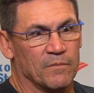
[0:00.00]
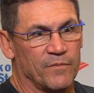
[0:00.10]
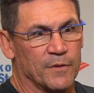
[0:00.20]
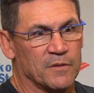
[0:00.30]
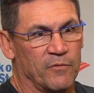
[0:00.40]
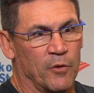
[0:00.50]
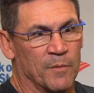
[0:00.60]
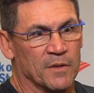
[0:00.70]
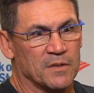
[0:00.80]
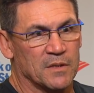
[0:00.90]
first and
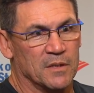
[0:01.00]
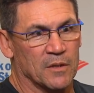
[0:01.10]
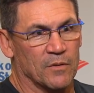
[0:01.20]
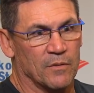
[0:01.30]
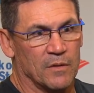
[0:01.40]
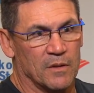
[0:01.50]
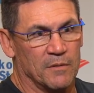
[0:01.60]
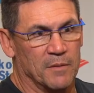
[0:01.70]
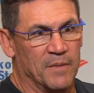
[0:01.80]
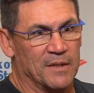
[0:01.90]
foremost,
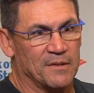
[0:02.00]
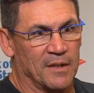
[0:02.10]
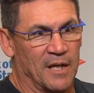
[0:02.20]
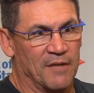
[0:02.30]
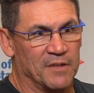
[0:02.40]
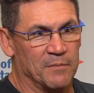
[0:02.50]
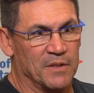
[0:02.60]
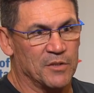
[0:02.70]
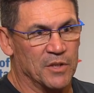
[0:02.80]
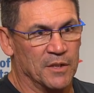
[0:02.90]
the biggest thing I've seen, the
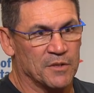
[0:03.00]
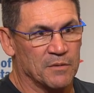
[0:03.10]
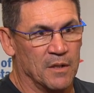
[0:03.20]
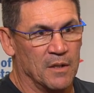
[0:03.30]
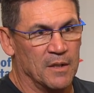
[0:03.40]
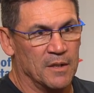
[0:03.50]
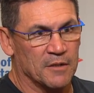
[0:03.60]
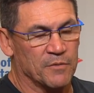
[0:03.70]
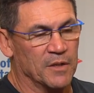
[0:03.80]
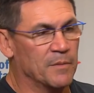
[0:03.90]
biggest change
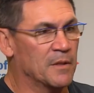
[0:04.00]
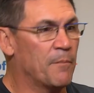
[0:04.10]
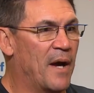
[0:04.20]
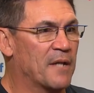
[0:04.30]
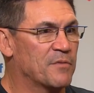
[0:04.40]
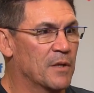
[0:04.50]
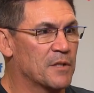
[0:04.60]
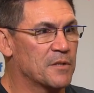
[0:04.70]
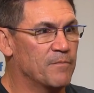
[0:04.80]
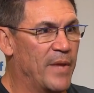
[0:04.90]
has really been the pass
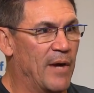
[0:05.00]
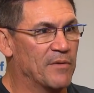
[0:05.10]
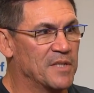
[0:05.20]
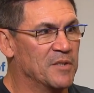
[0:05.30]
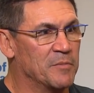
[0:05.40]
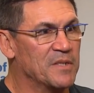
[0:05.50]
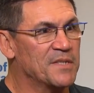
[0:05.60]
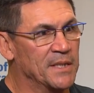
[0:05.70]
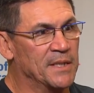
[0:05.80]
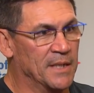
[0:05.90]
rush, how it seems to be
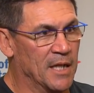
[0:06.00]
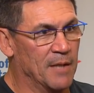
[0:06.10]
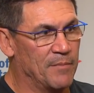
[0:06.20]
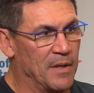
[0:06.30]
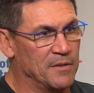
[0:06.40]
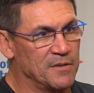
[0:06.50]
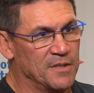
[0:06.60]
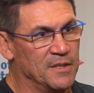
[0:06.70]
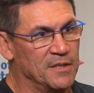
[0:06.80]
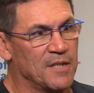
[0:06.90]
syncing up, how you
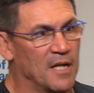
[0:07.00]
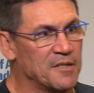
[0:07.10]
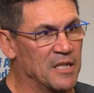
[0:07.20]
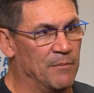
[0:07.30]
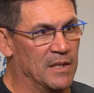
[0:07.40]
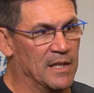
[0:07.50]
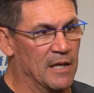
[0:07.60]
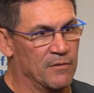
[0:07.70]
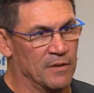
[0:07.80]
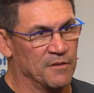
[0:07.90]
see guys coming
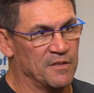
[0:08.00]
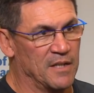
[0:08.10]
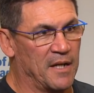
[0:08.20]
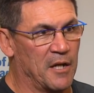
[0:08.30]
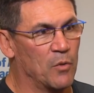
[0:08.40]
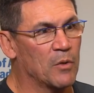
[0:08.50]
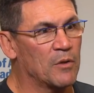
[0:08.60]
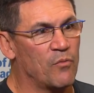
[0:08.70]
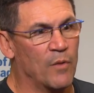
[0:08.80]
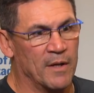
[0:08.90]
together and understanding how to
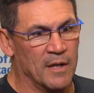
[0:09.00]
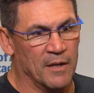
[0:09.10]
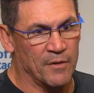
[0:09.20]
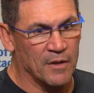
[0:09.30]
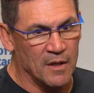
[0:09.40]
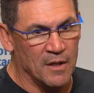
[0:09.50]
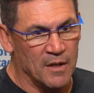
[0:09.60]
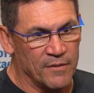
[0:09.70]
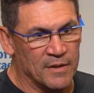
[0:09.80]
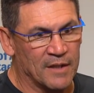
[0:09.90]
work with one another.
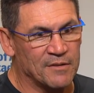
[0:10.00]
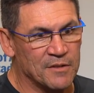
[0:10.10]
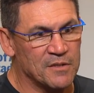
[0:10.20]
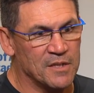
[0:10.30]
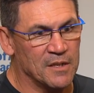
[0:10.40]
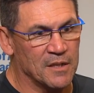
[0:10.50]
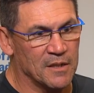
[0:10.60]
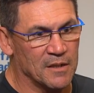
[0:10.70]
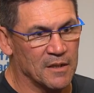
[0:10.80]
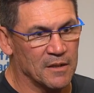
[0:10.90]
The next is you see
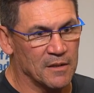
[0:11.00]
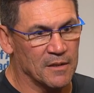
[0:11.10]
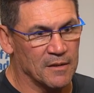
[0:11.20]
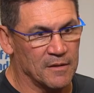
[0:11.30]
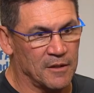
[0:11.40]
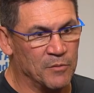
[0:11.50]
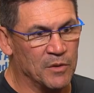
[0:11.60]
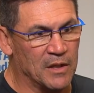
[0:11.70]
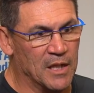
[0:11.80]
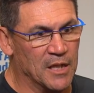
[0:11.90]
the
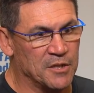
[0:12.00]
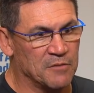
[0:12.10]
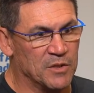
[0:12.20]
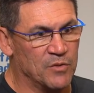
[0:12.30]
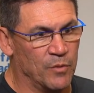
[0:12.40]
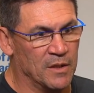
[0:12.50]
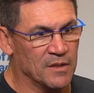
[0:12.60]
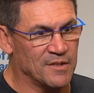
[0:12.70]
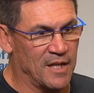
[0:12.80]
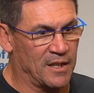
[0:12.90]
communication between
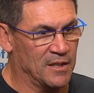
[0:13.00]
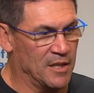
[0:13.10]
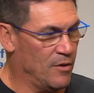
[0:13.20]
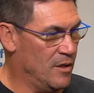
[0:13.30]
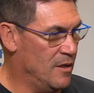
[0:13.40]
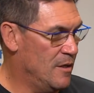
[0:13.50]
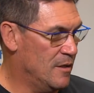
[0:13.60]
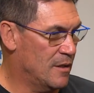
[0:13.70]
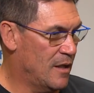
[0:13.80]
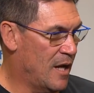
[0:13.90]
the secondary,
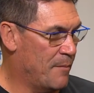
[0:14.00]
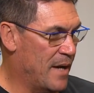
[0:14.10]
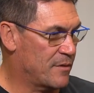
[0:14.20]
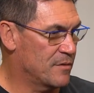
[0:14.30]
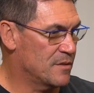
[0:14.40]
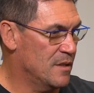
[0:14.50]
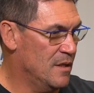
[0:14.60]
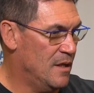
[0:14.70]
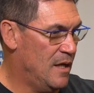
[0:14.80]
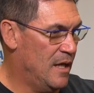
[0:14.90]
the linebackers,
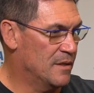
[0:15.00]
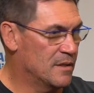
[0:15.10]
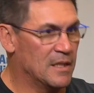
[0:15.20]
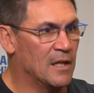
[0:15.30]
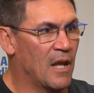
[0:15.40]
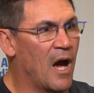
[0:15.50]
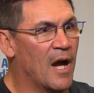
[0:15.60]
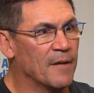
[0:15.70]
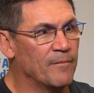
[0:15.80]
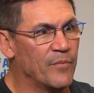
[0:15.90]
and the D-line.